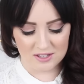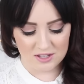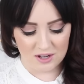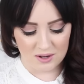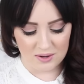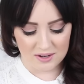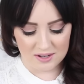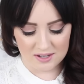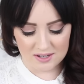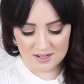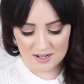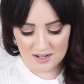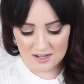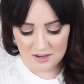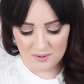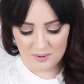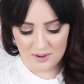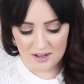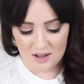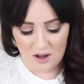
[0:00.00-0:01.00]
So
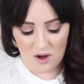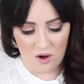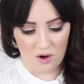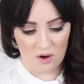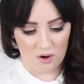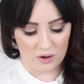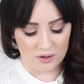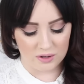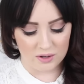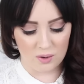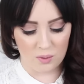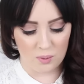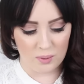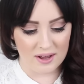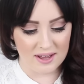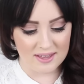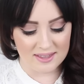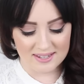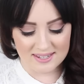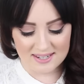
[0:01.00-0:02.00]
continuing on
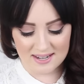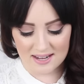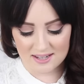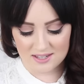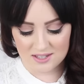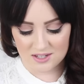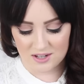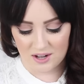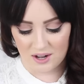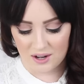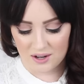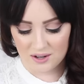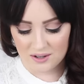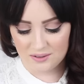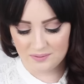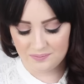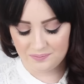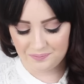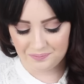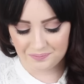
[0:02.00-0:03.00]
with
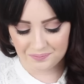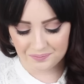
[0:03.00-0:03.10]
Tesco.